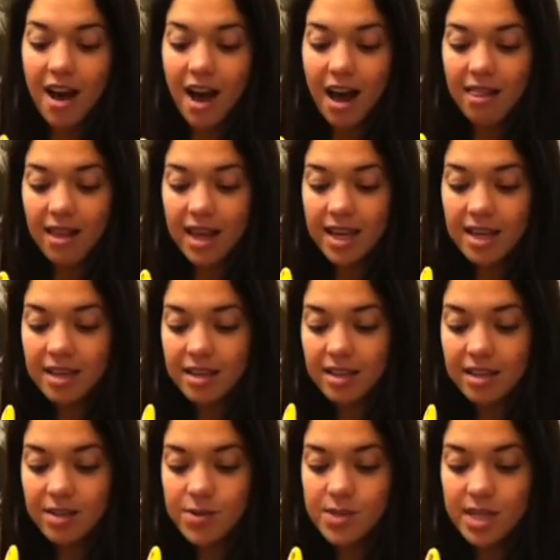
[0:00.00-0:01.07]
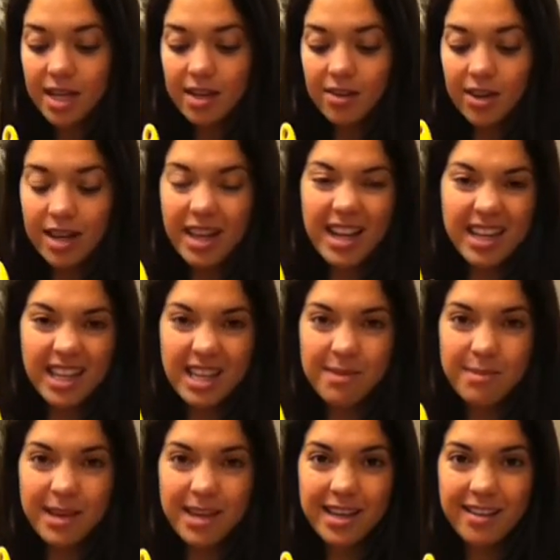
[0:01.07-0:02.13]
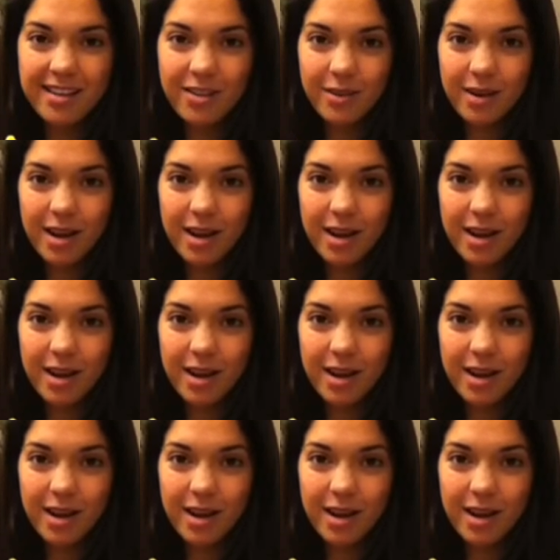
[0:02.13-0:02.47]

I like keeping